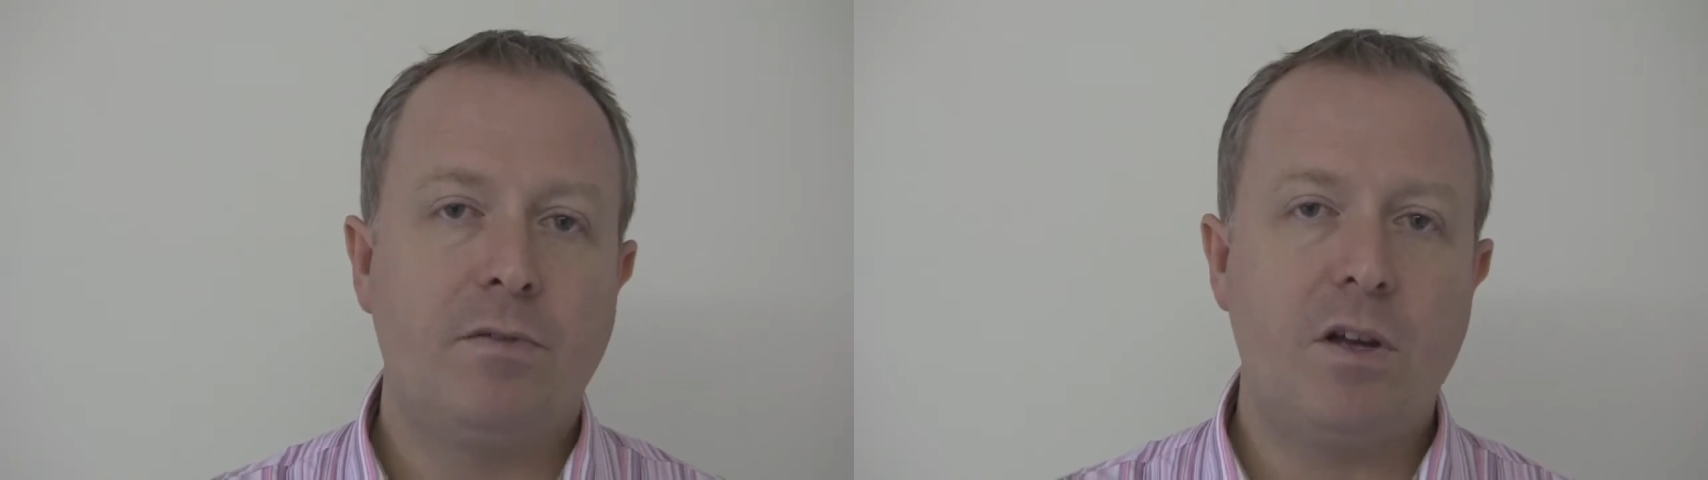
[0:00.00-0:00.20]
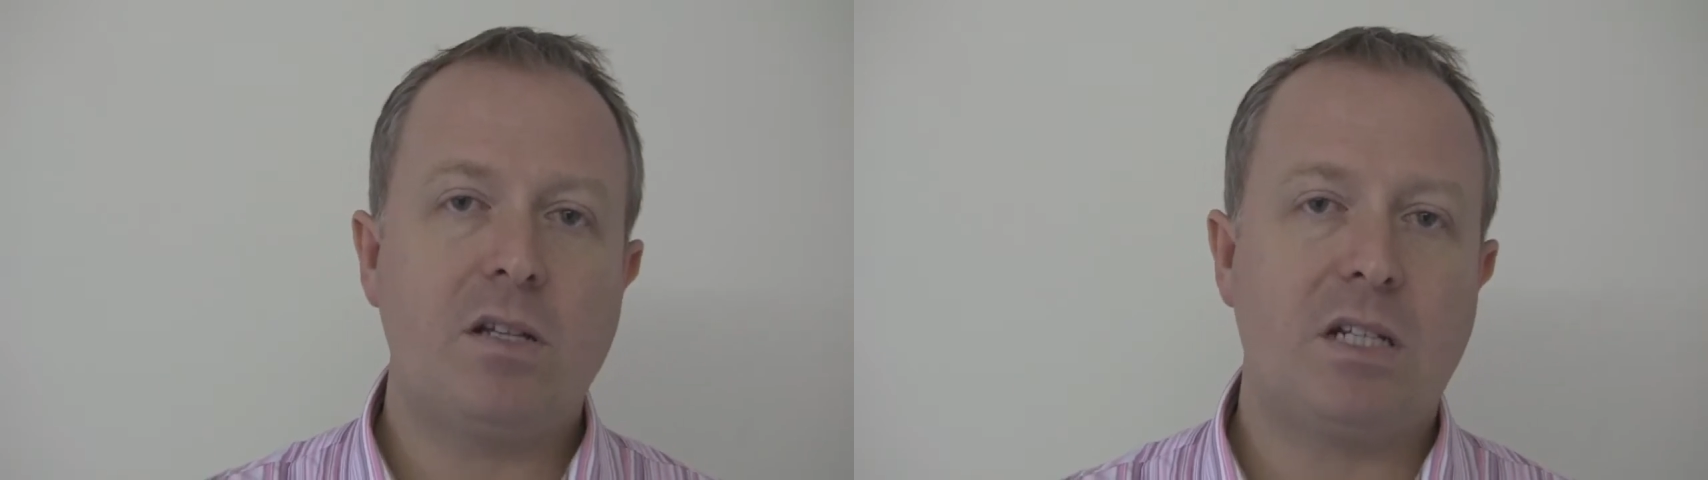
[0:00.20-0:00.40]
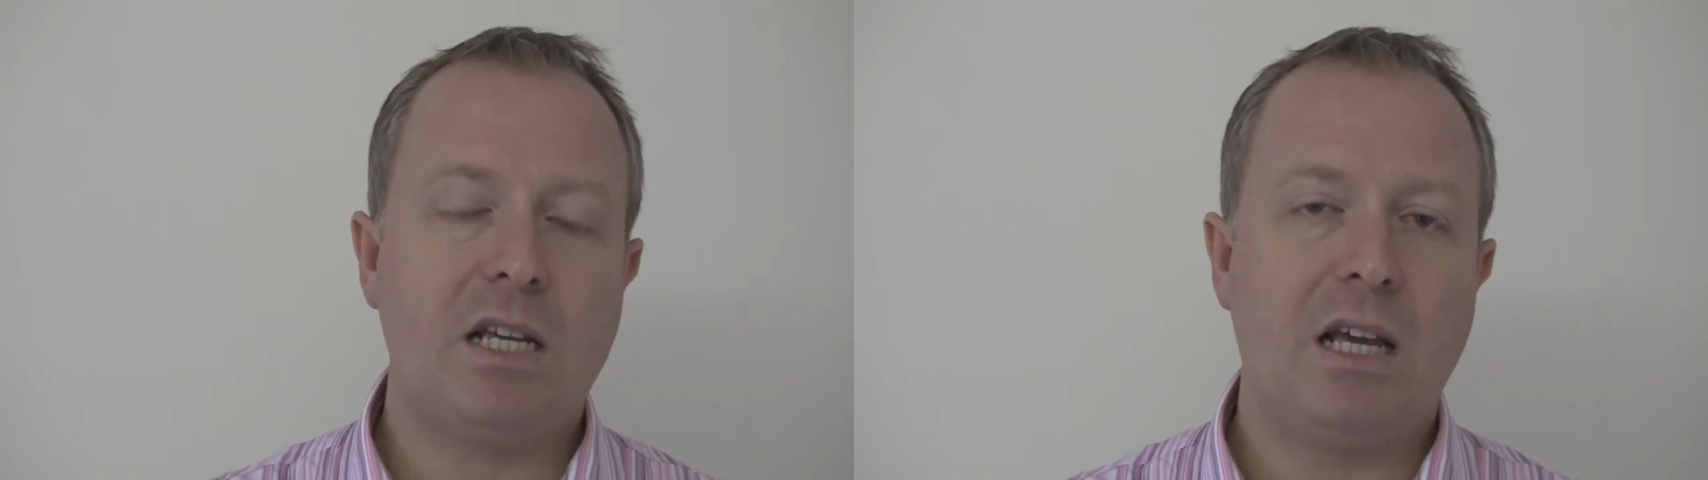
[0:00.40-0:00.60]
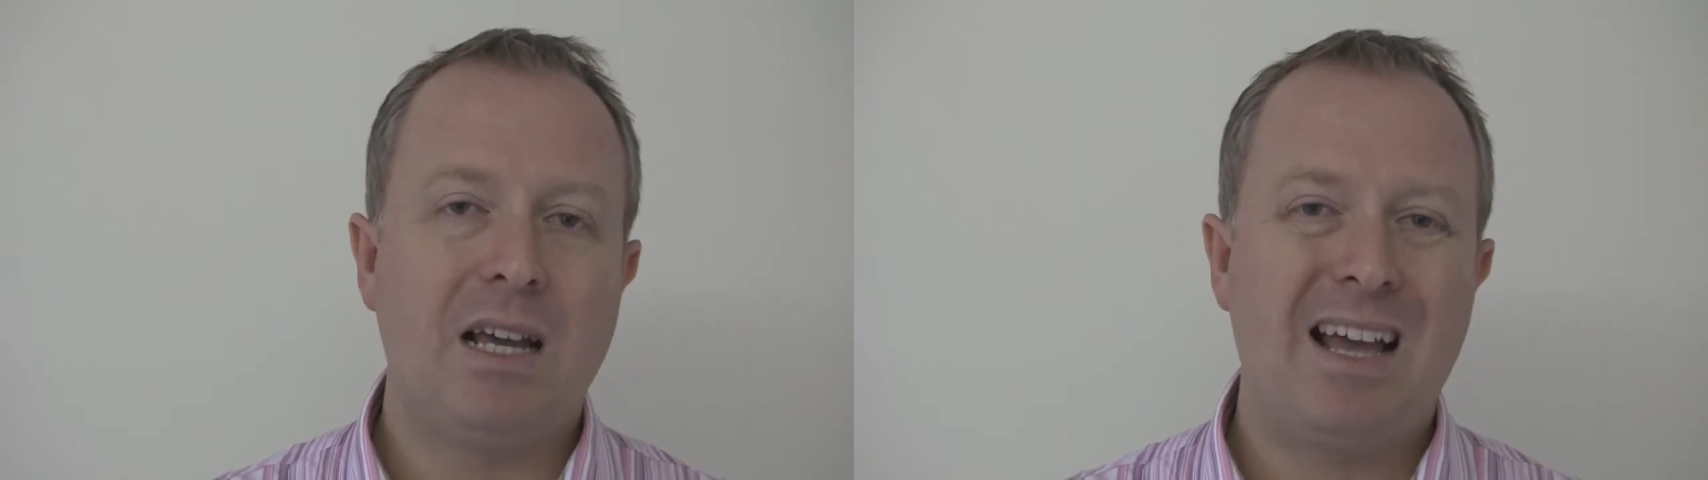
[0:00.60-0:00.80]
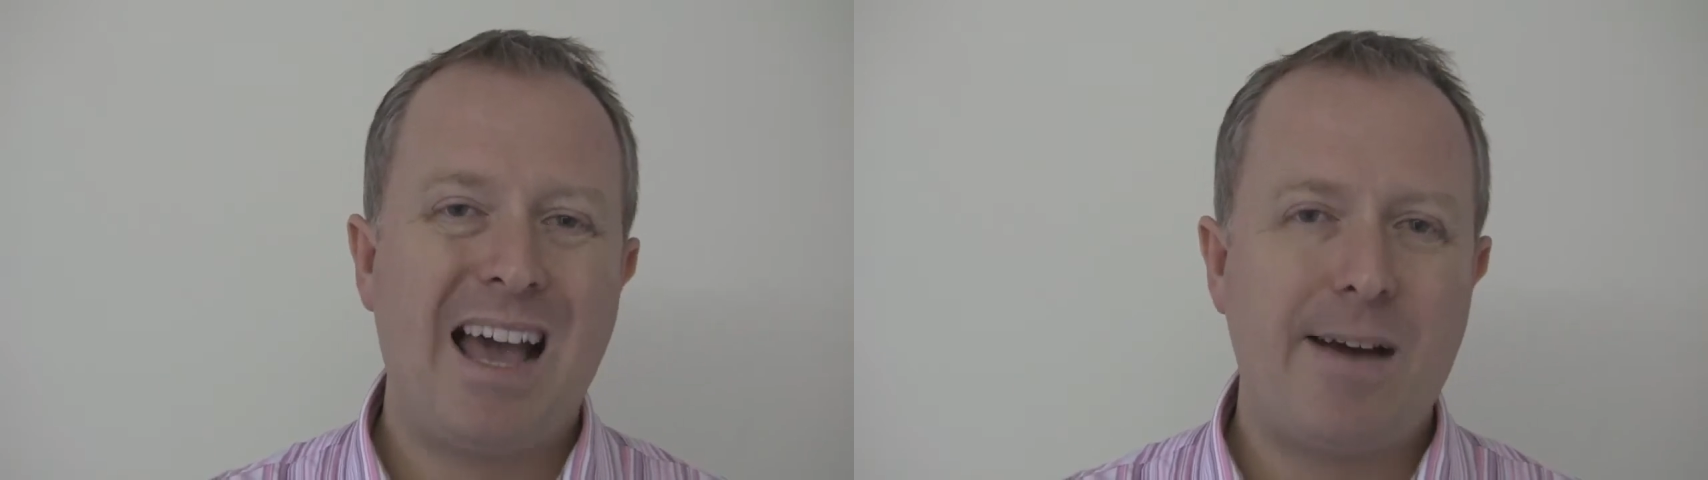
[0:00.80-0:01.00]

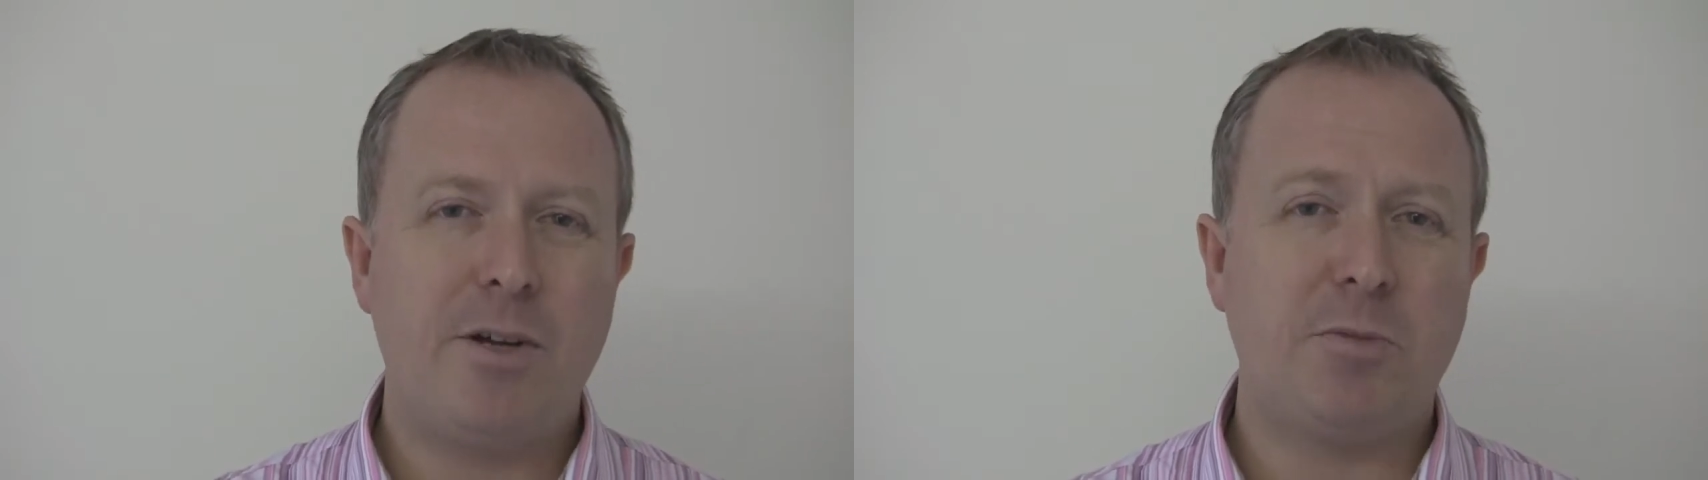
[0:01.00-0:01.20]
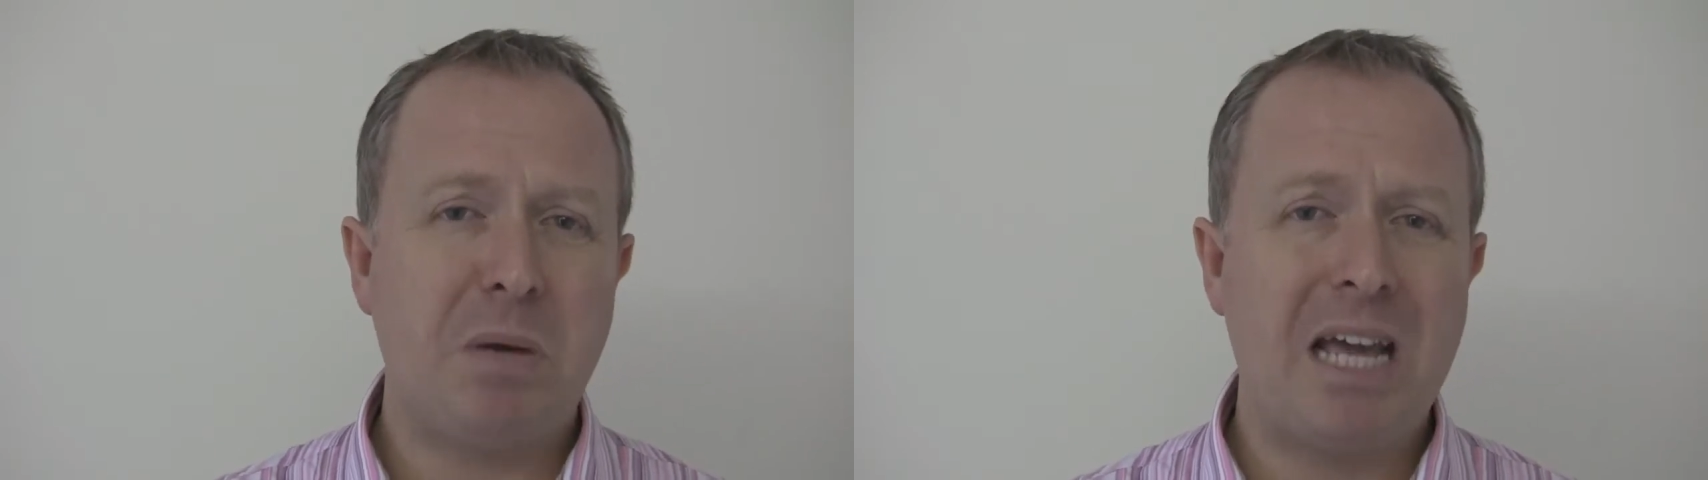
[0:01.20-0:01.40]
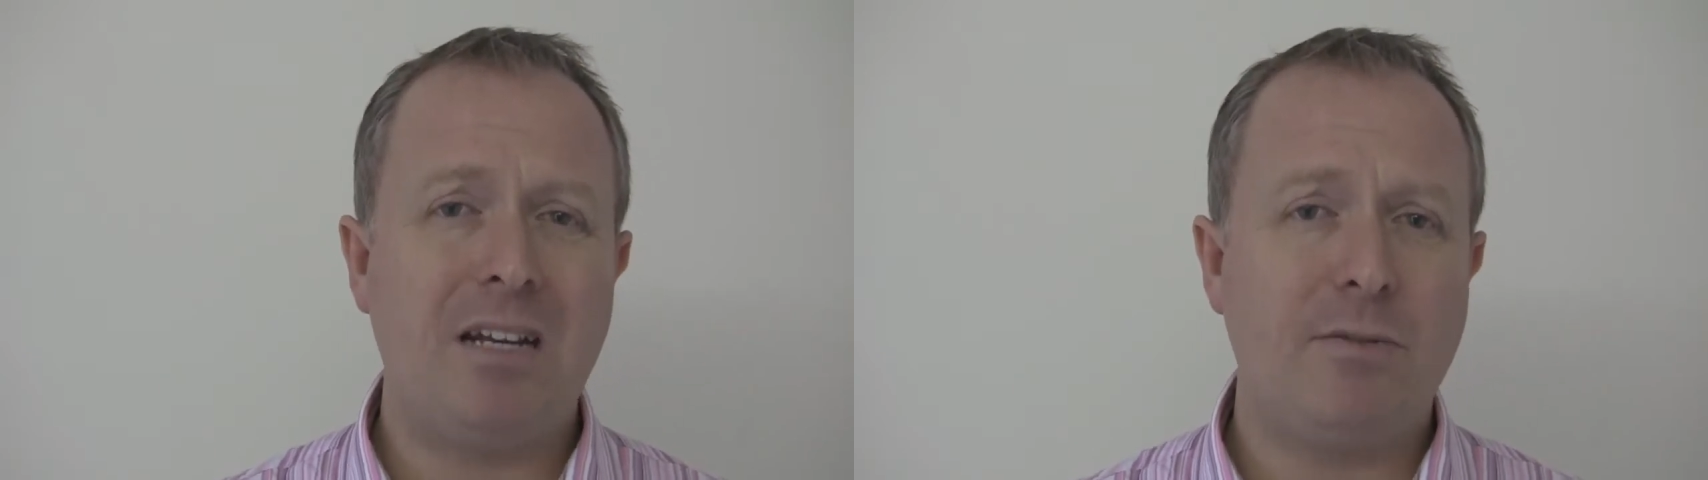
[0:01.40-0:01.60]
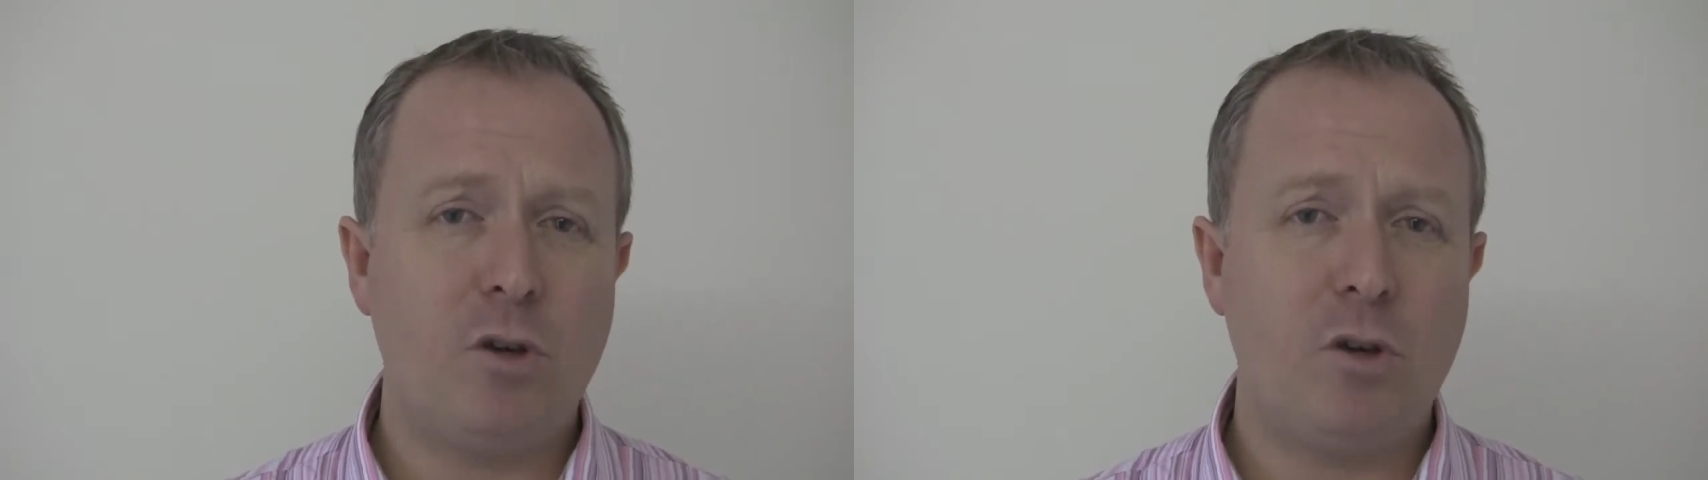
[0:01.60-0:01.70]
Firstly, how much pain